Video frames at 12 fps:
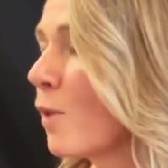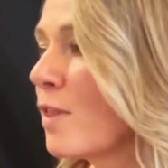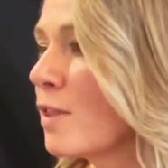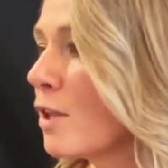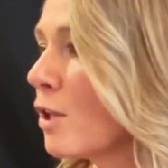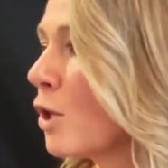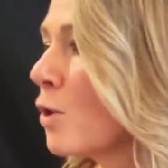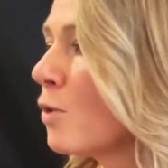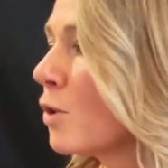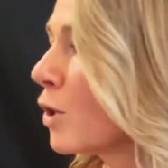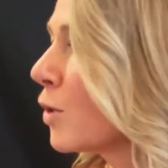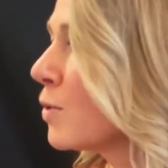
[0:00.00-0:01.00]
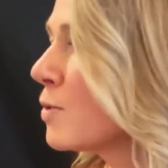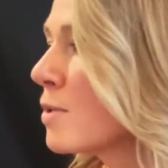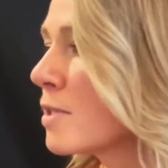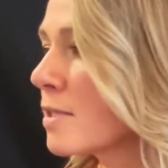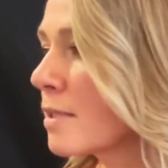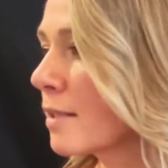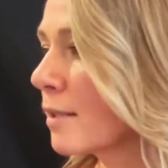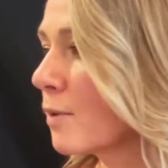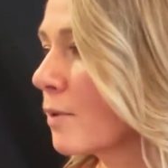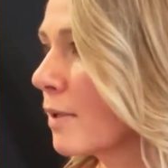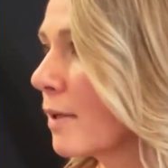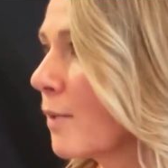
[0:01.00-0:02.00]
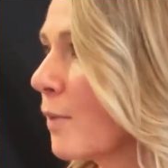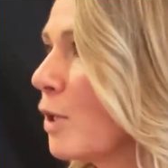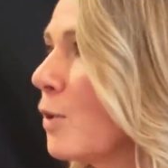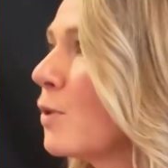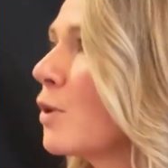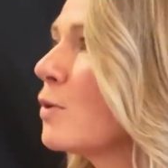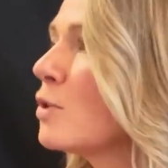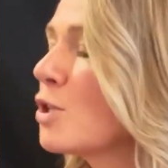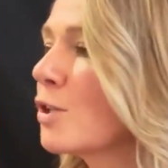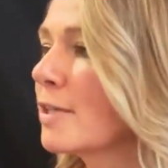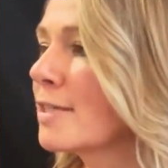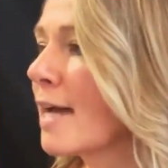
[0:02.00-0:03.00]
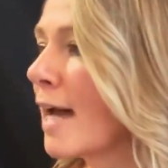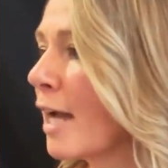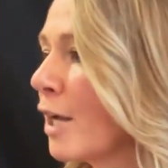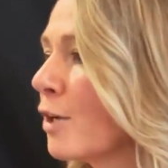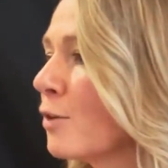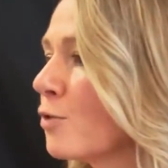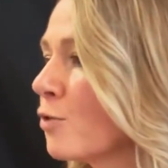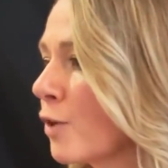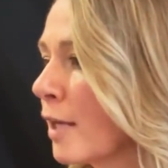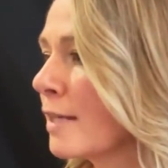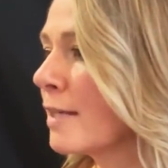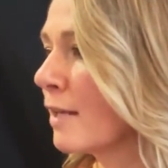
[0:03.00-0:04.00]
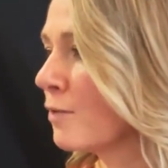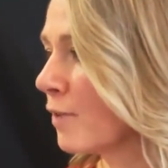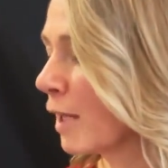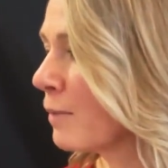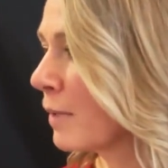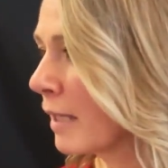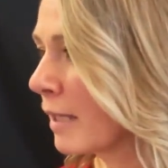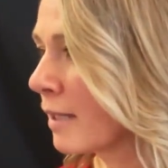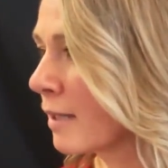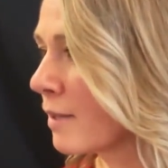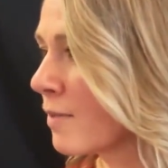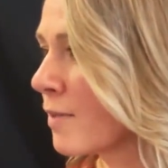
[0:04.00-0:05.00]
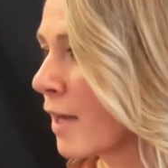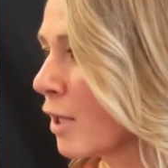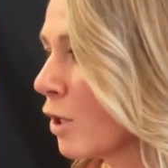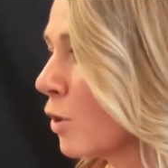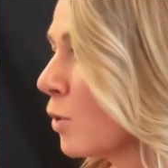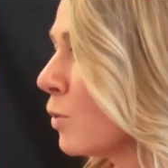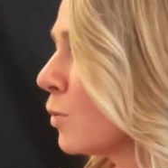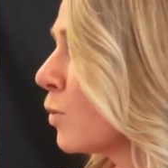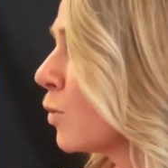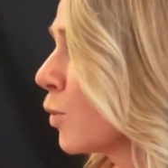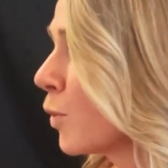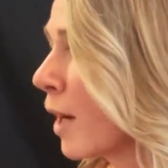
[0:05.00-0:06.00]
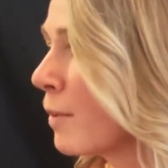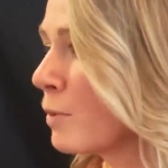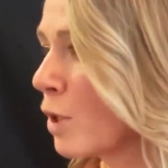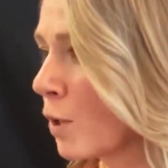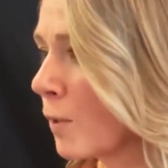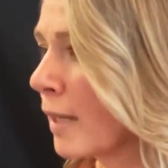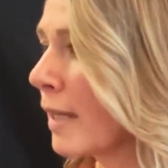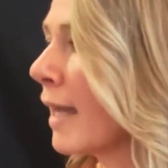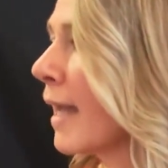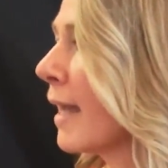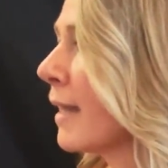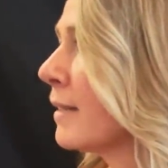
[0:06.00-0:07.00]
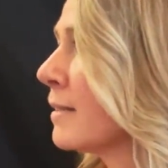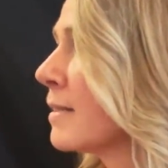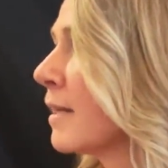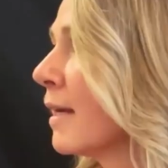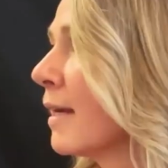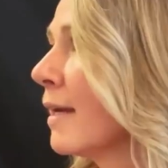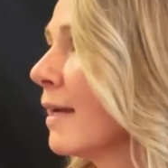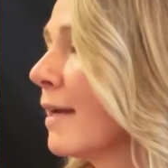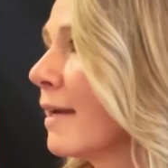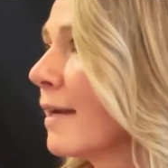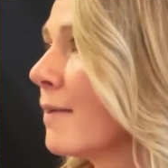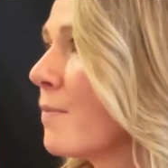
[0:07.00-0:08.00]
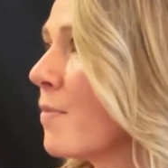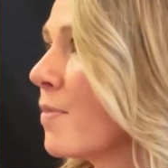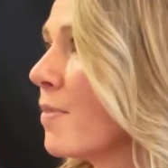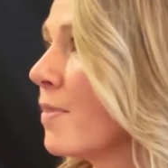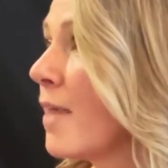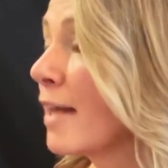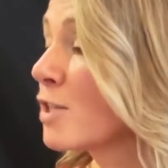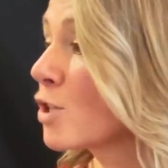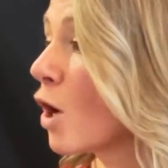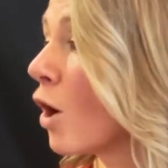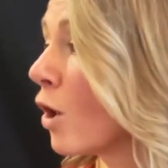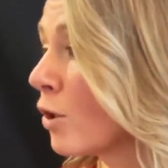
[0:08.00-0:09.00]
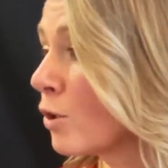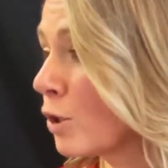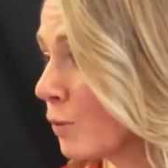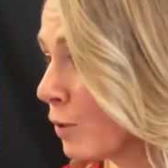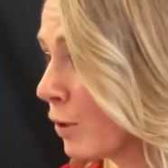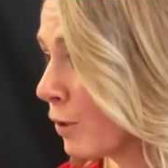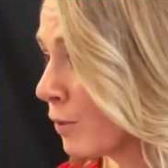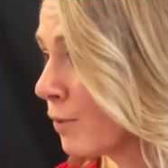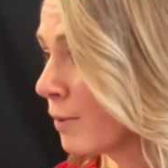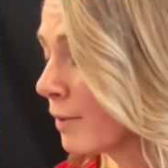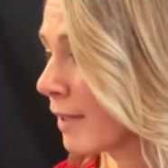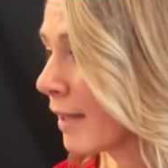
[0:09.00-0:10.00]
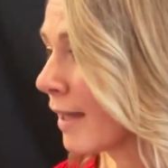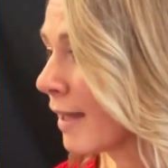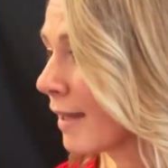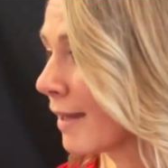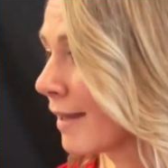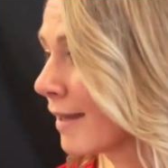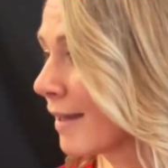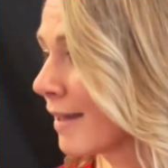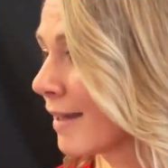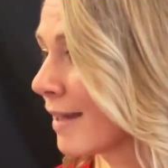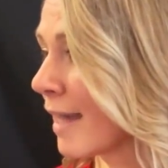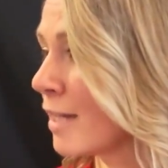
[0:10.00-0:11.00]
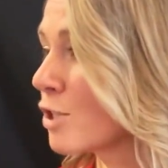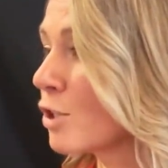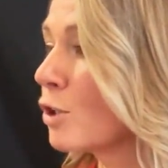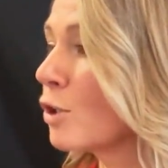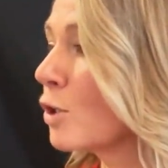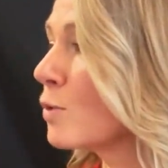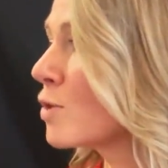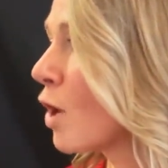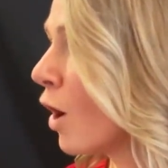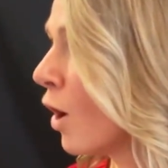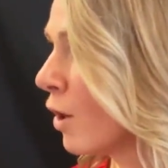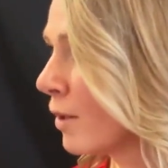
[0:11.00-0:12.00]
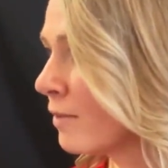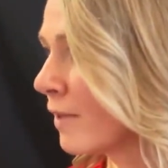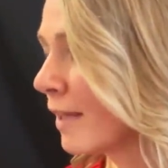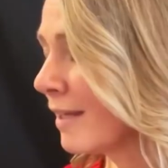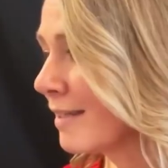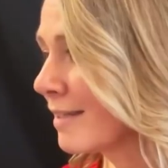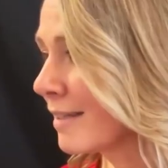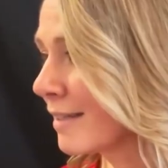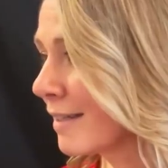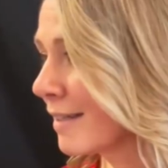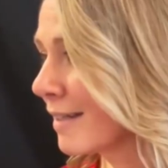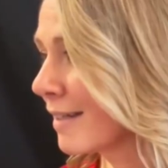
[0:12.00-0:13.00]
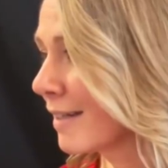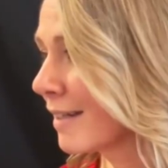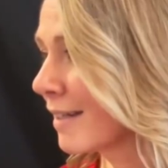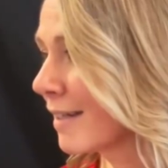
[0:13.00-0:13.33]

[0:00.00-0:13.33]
when you lose when you lose your entire friend and family that you grew up knowing and that's all you knew and to lose all of it